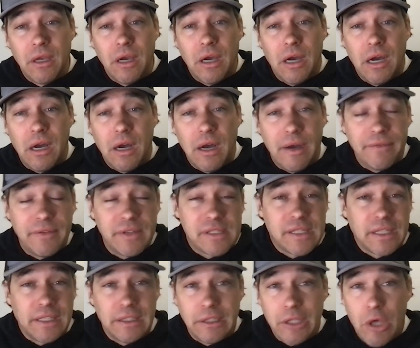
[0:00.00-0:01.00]

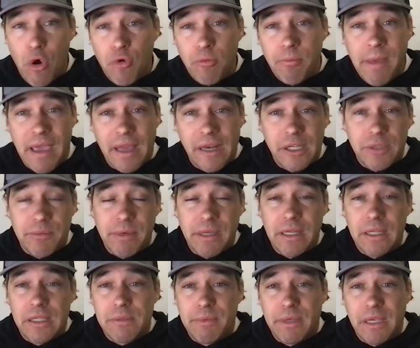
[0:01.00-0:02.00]
Obviously, load
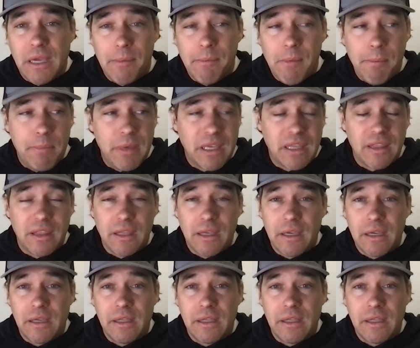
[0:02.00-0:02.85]
management has become a big thing